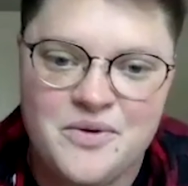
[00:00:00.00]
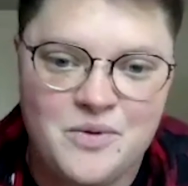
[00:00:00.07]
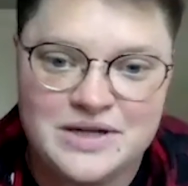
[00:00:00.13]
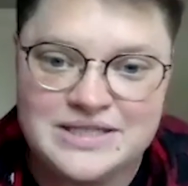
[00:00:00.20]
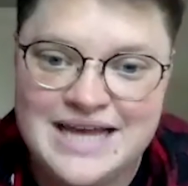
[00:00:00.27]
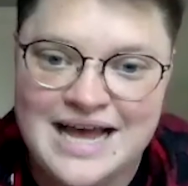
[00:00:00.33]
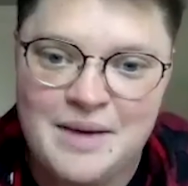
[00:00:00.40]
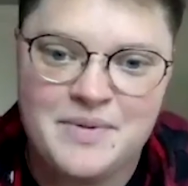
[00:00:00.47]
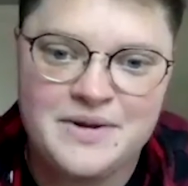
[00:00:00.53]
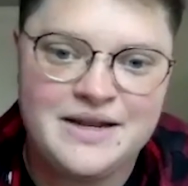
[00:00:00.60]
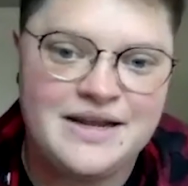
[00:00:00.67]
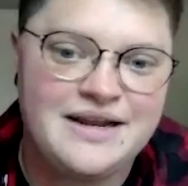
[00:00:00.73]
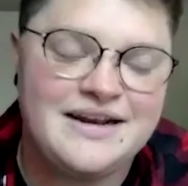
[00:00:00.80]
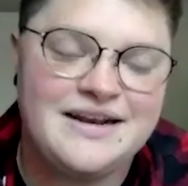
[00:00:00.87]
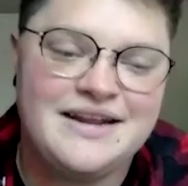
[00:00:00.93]
what's
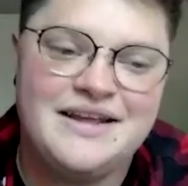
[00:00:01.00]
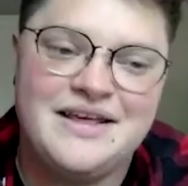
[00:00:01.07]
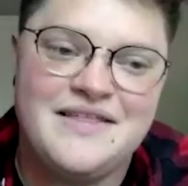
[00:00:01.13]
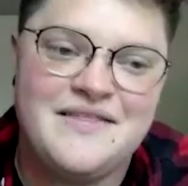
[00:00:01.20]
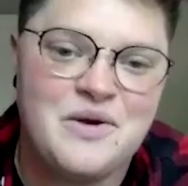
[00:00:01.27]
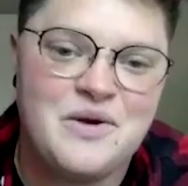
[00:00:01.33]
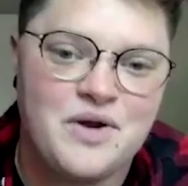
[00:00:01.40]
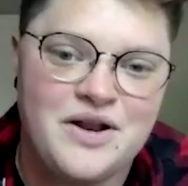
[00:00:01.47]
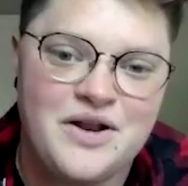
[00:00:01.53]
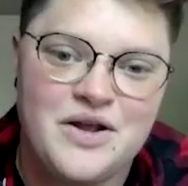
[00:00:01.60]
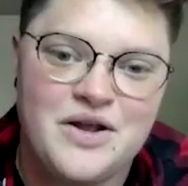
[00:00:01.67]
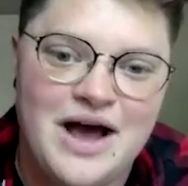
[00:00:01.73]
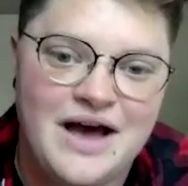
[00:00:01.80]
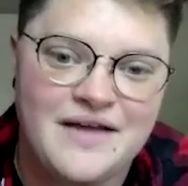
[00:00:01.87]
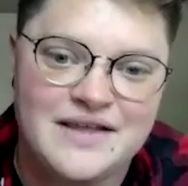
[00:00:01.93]
happening. They want to
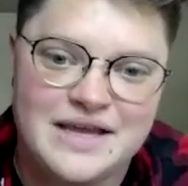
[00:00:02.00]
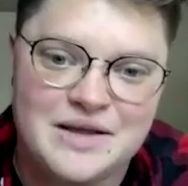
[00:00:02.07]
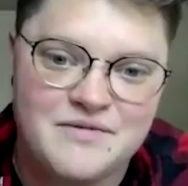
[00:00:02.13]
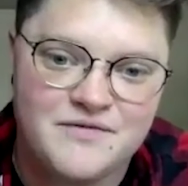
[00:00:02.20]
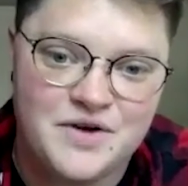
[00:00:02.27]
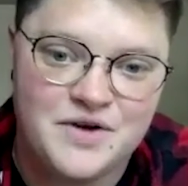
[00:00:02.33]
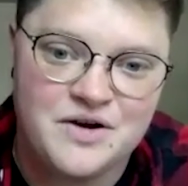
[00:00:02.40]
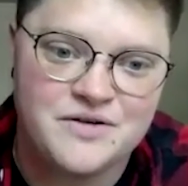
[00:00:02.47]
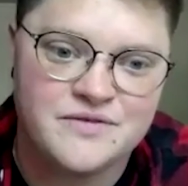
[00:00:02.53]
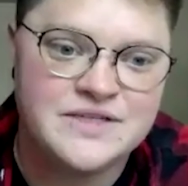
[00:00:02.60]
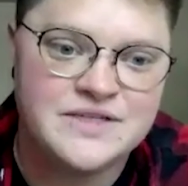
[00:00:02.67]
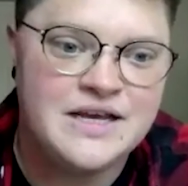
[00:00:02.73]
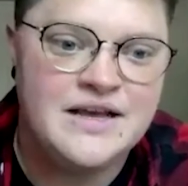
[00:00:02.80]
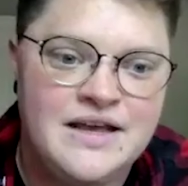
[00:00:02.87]
know how to get involved.